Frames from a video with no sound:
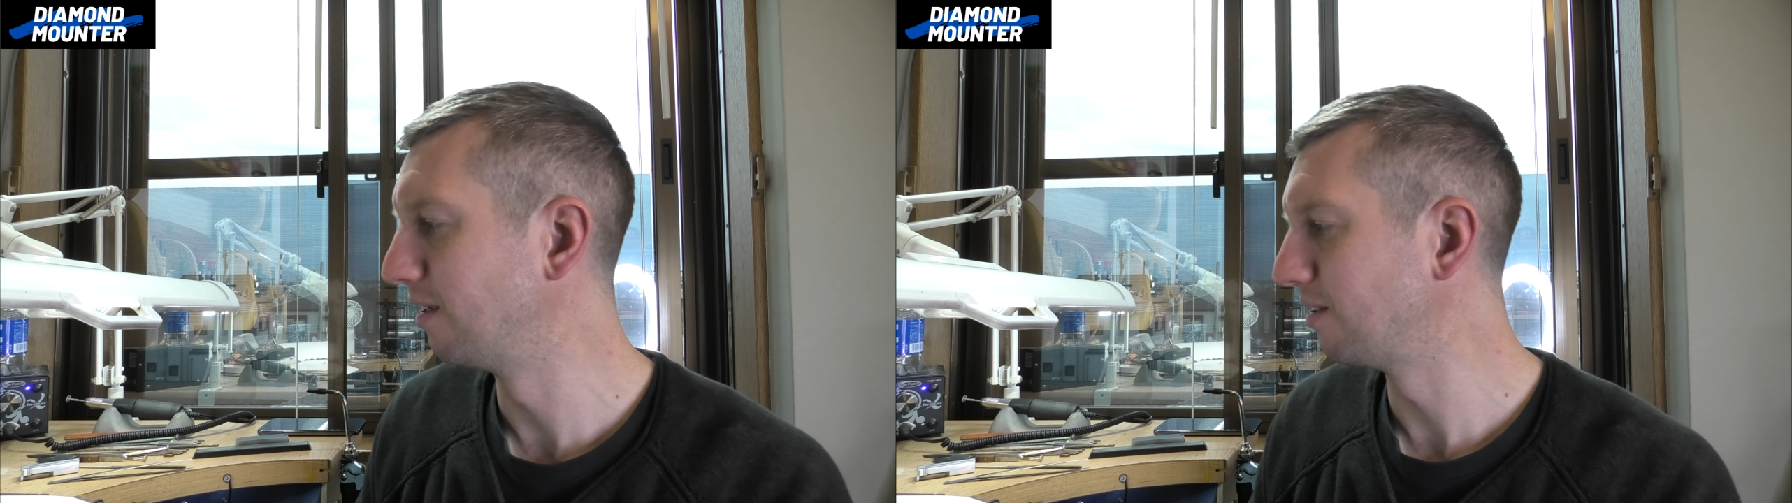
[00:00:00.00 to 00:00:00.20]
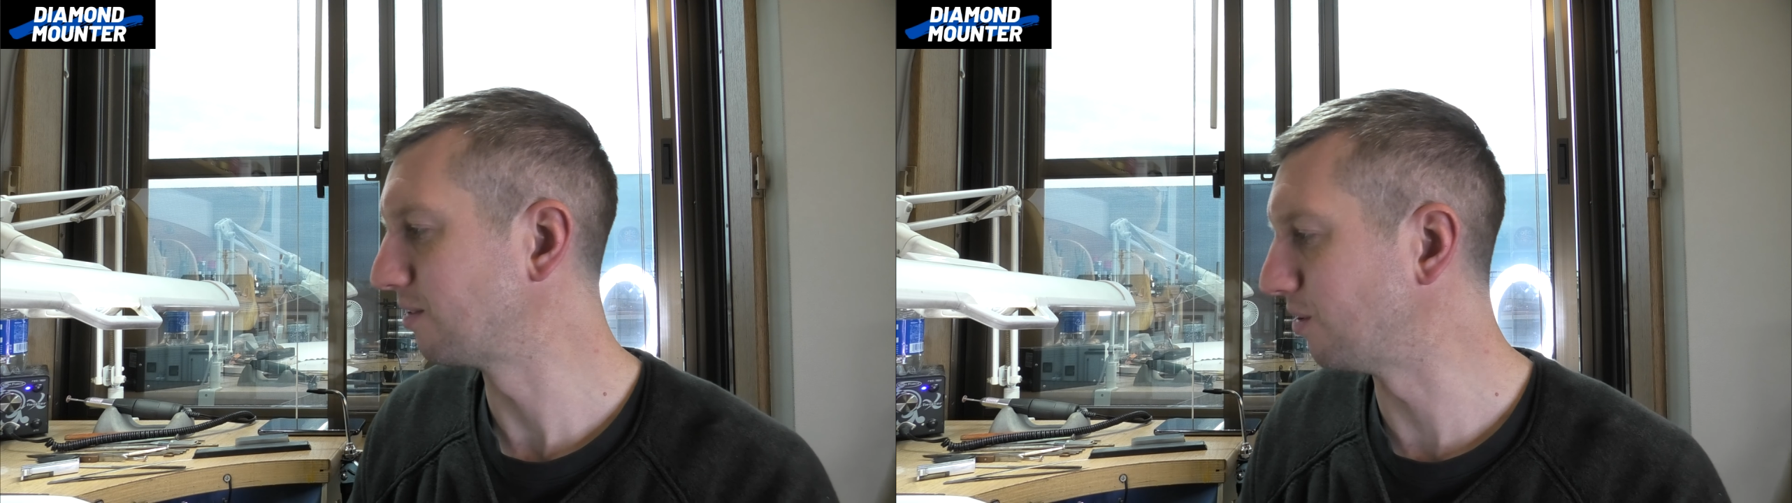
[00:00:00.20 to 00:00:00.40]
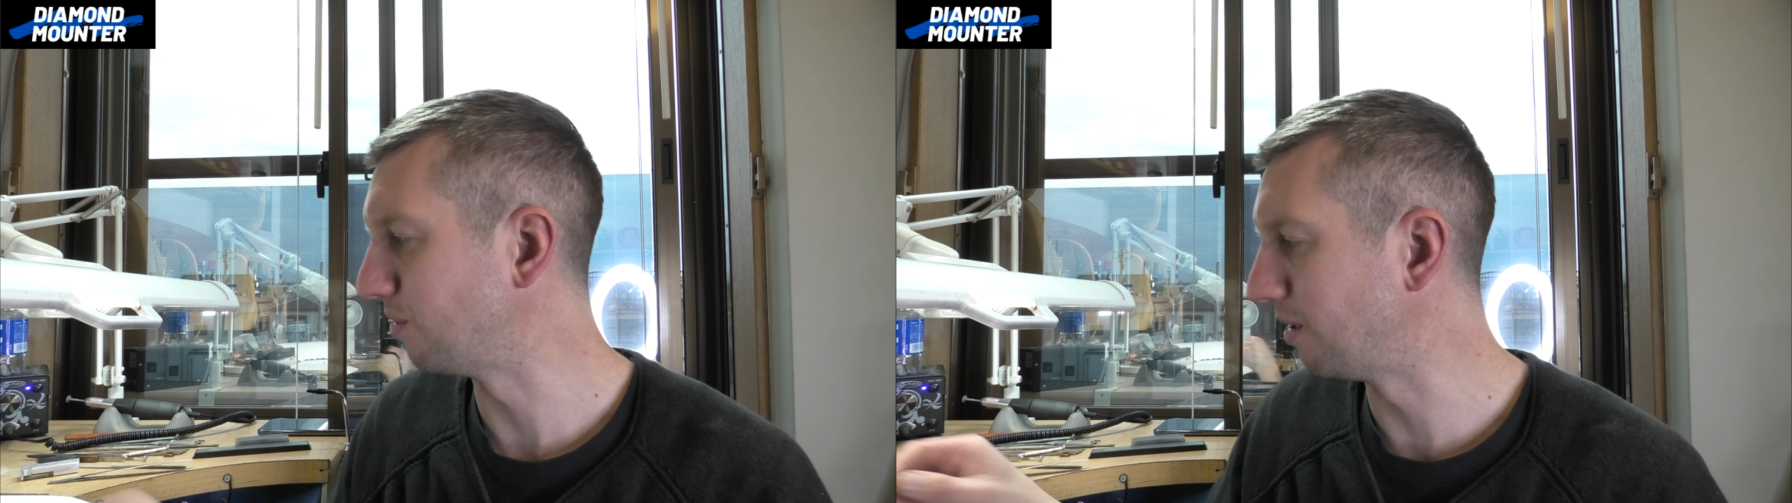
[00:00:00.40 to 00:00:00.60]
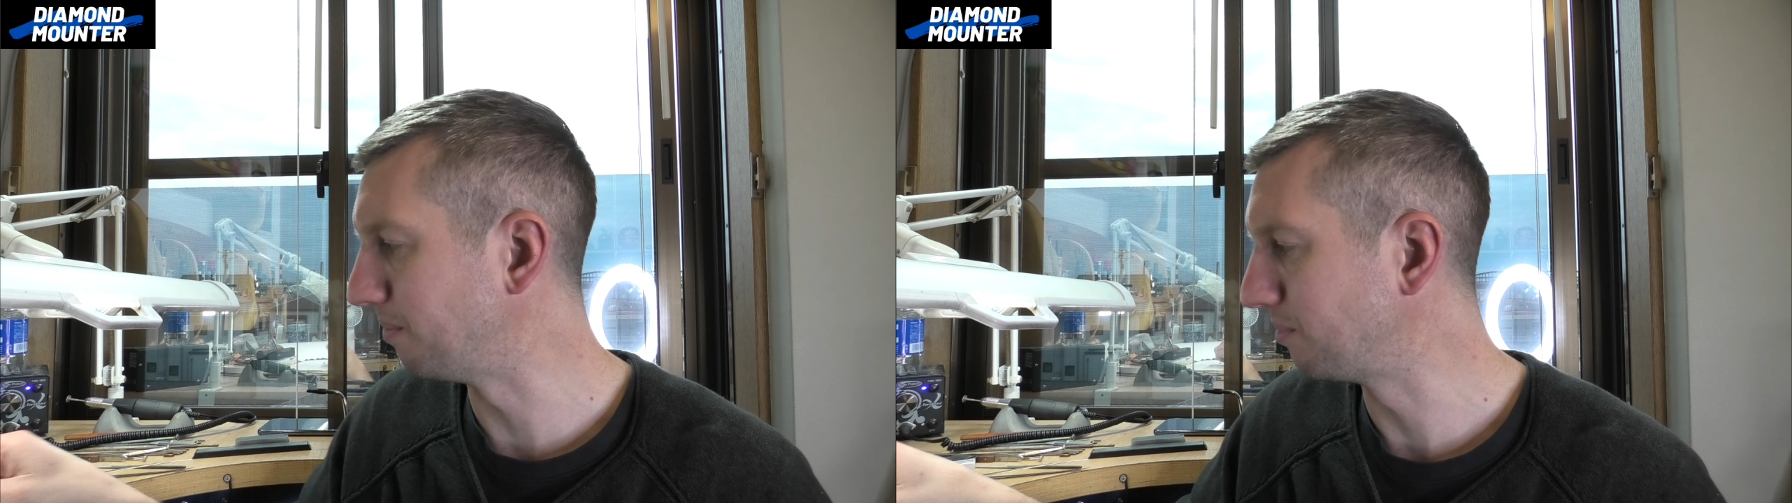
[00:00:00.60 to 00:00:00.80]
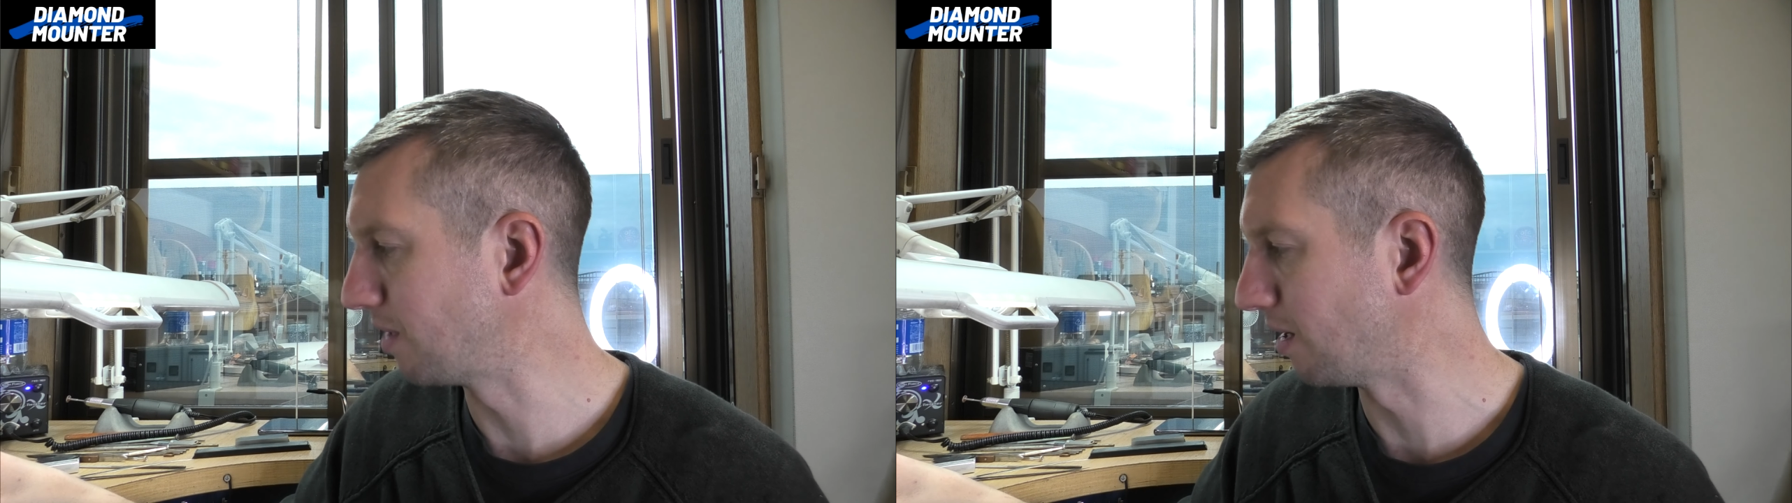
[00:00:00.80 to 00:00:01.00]
So
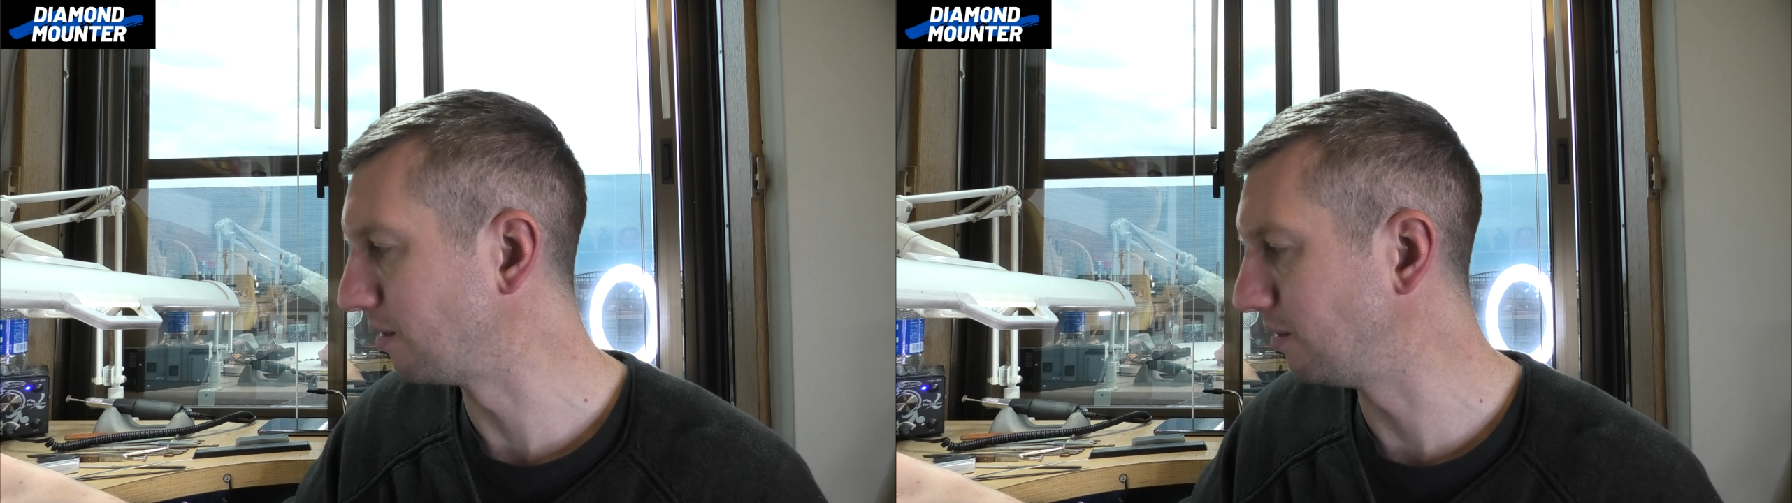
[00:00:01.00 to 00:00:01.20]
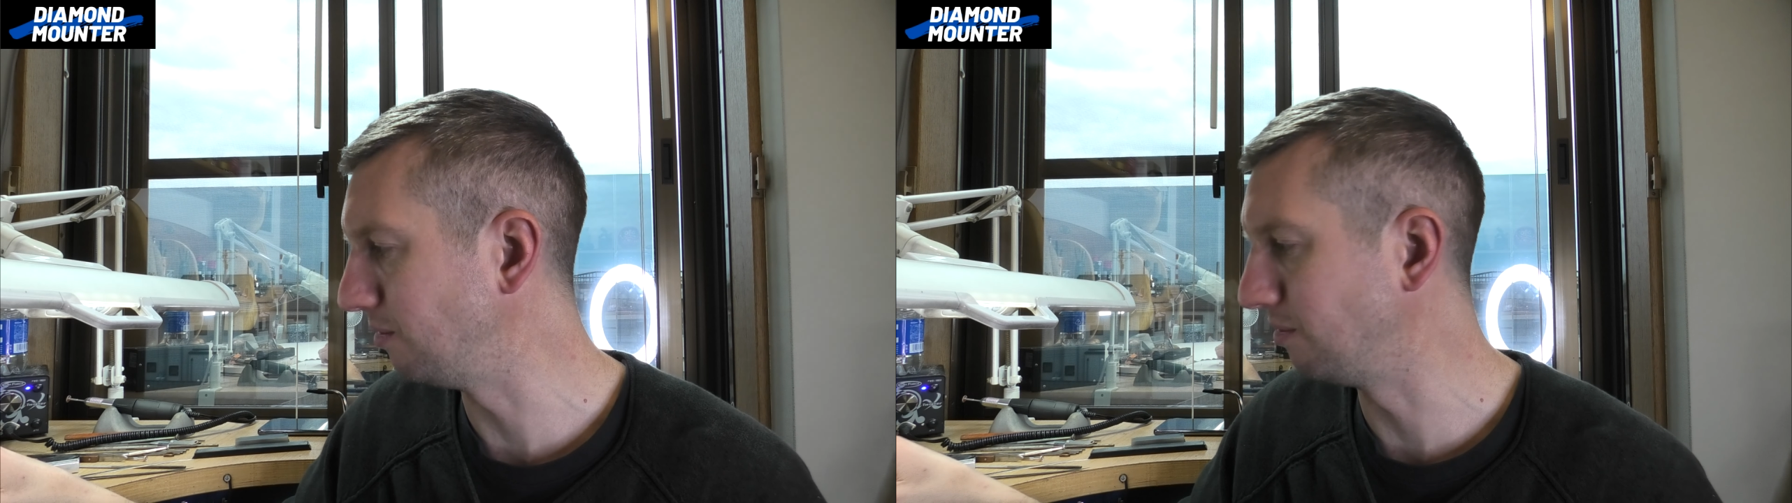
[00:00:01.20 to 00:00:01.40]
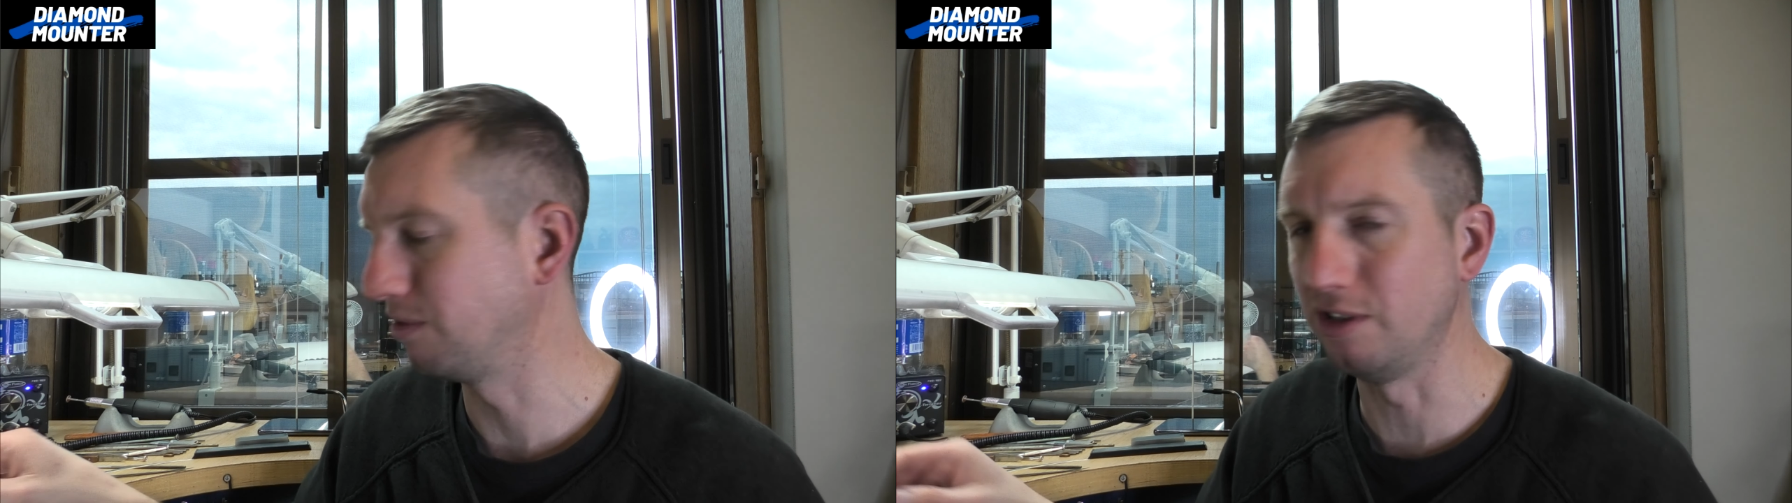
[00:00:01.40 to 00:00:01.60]
um, yeah, you,